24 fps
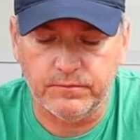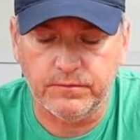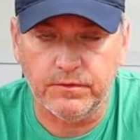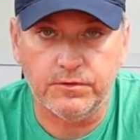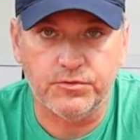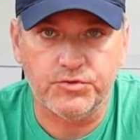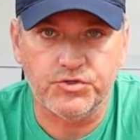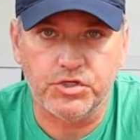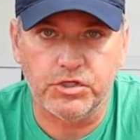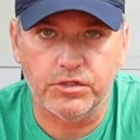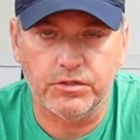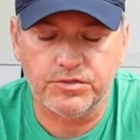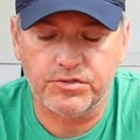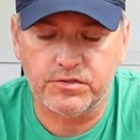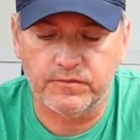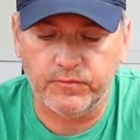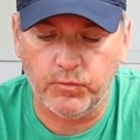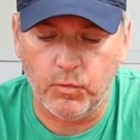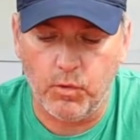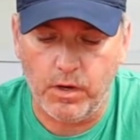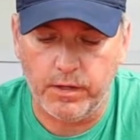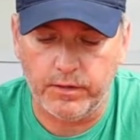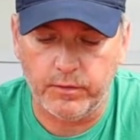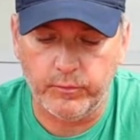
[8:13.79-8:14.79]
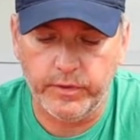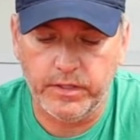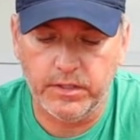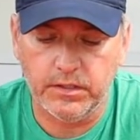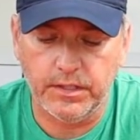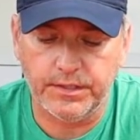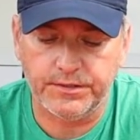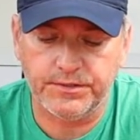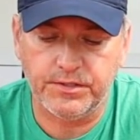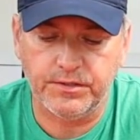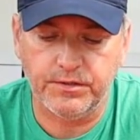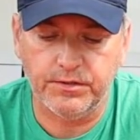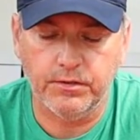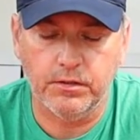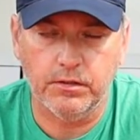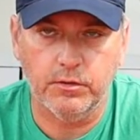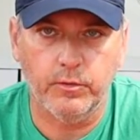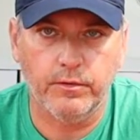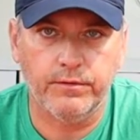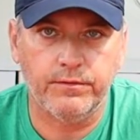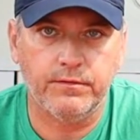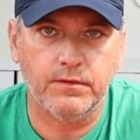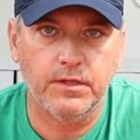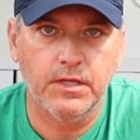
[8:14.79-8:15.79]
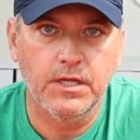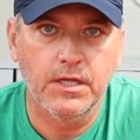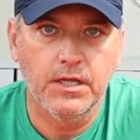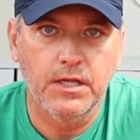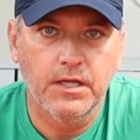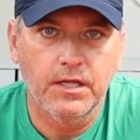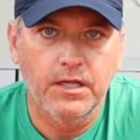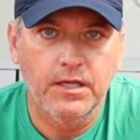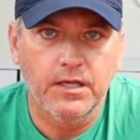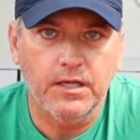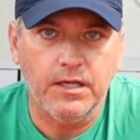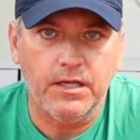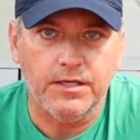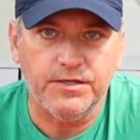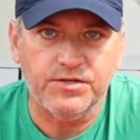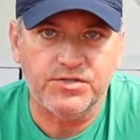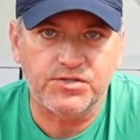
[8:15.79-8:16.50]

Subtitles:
or jugs of water, we elected to go with a